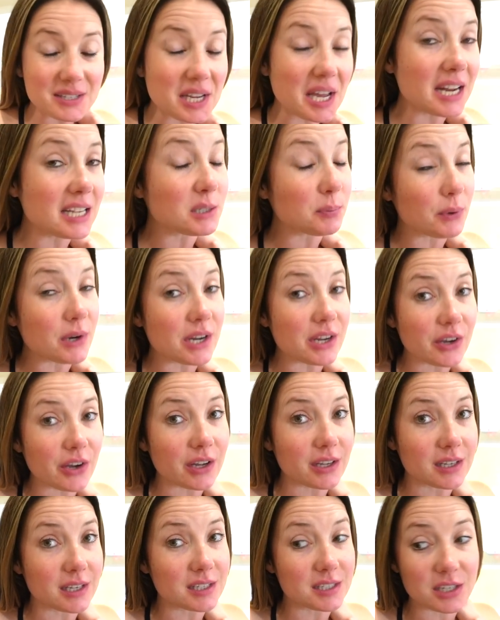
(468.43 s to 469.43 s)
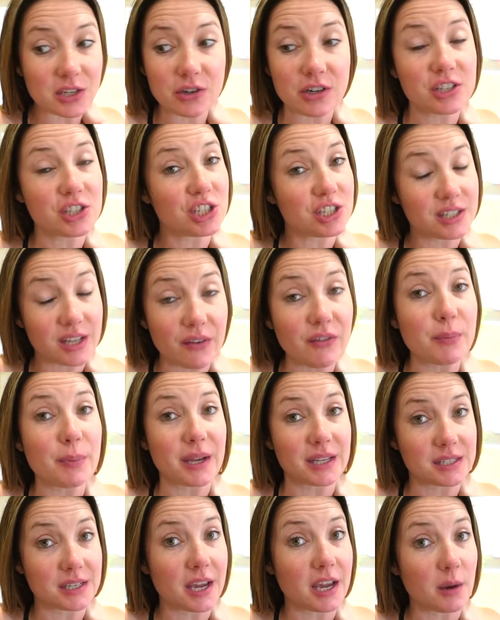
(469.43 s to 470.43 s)
of 10 is pretty good, considering she's never
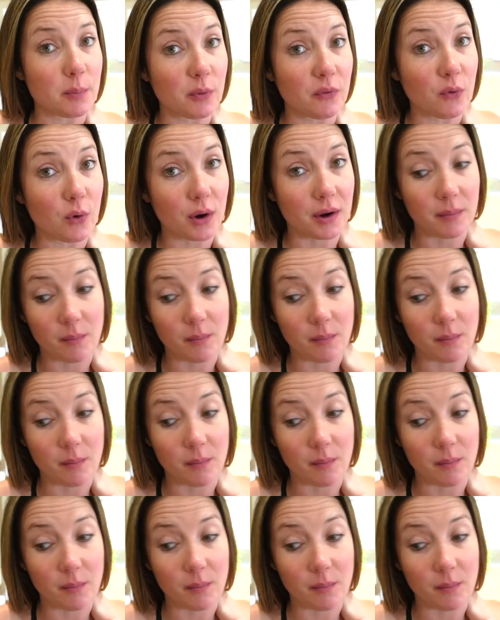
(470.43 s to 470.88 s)
baked a cake before.